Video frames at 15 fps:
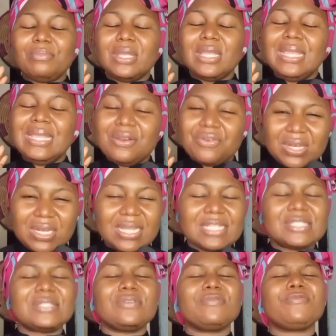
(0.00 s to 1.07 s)

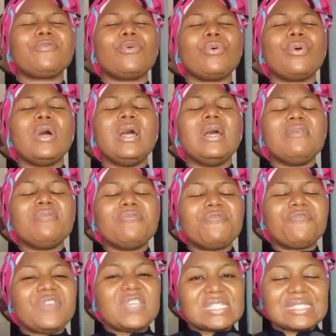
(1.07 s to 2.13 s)
ingredient for
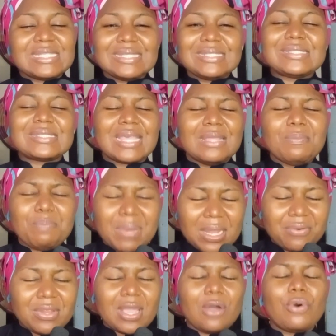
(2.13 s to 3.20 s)
fixing skin
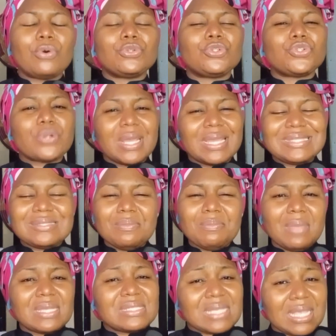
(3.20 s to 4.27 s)
barrier or trying to
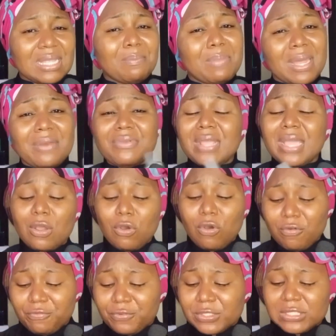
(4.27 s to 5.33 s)
make skin barrier
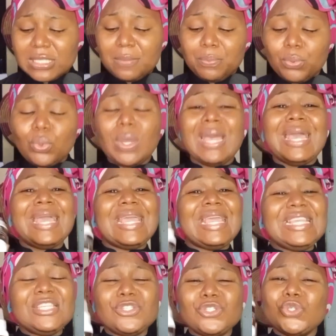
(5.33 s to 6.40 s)
comfortable
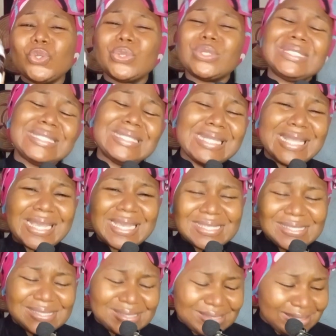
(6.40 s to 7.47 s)
is your
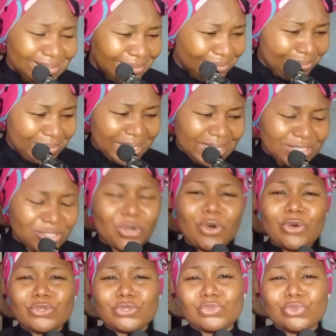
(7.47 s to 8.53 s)
niacinamide,
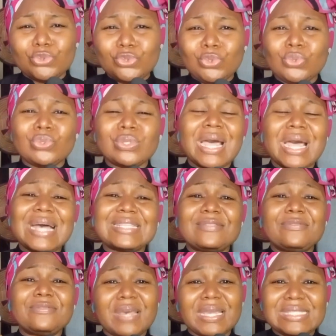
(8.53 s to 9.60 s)
also known as
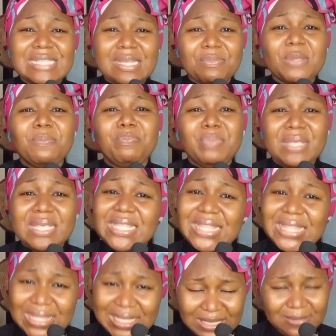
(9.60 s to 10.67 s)
vitamin
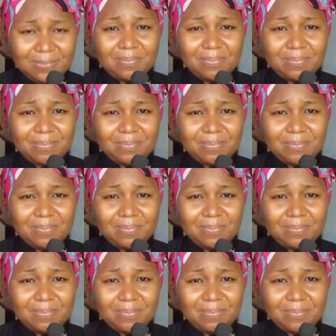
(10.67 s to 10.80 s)
B3.